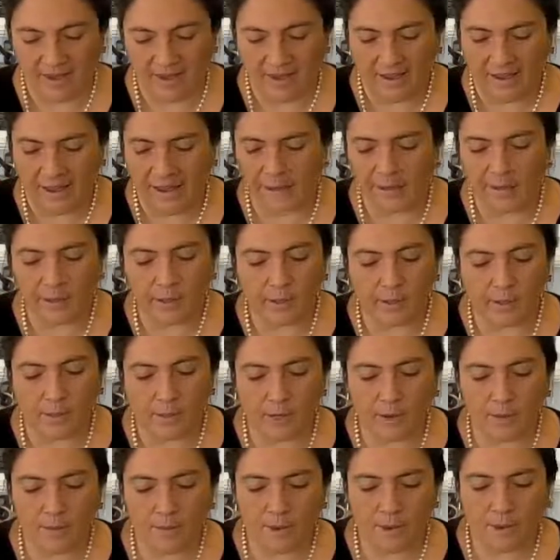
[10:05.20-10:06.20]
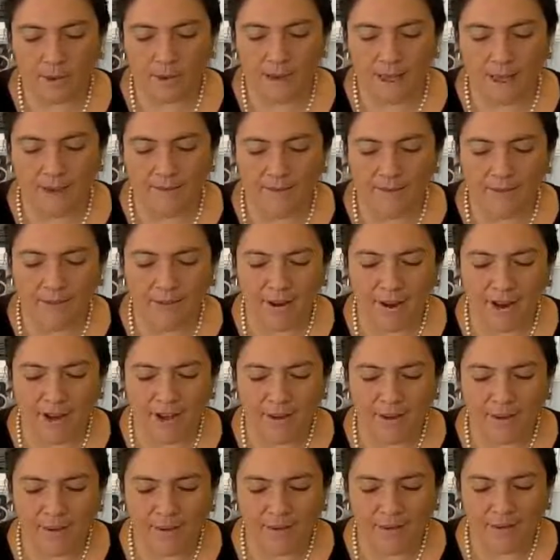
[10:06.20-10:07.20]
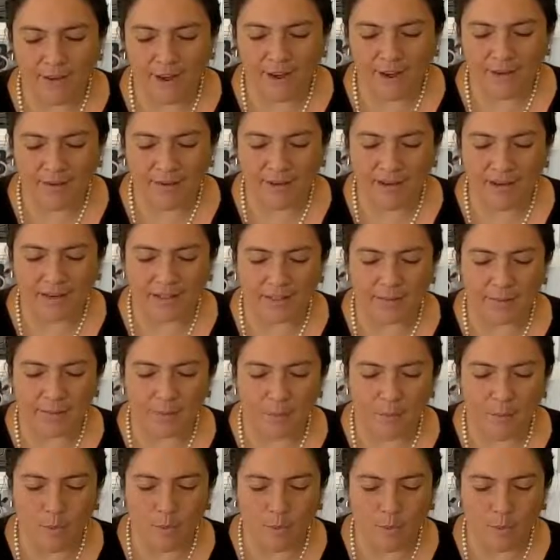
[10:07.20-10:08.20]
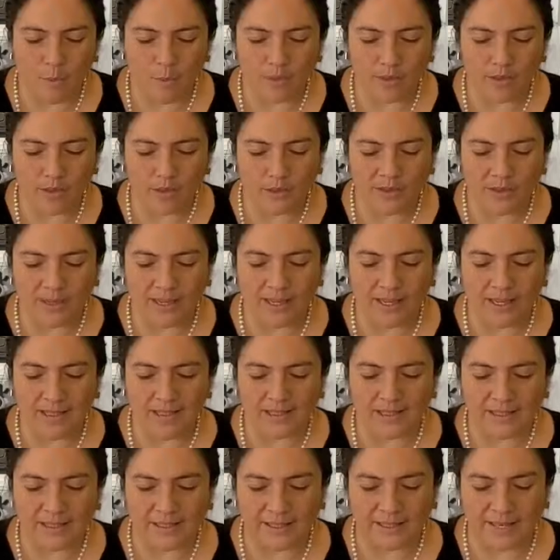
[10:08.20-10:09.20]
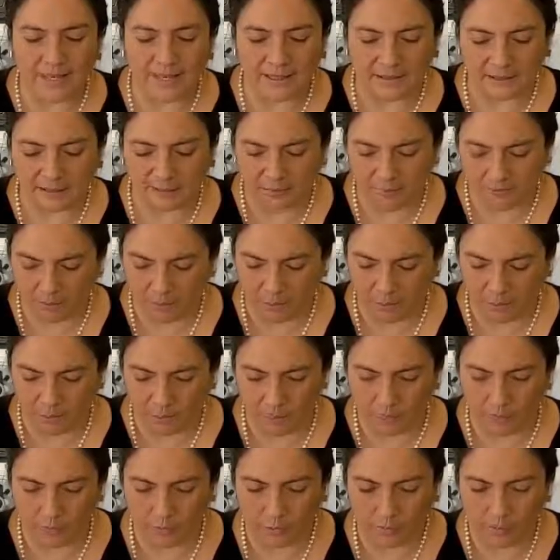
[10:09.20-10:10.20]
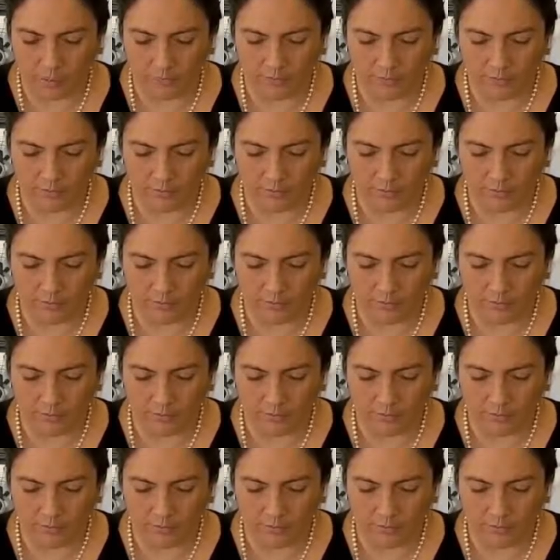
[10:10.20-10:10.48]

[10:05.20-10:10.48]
I'm just gonna make a very, very small starter portion.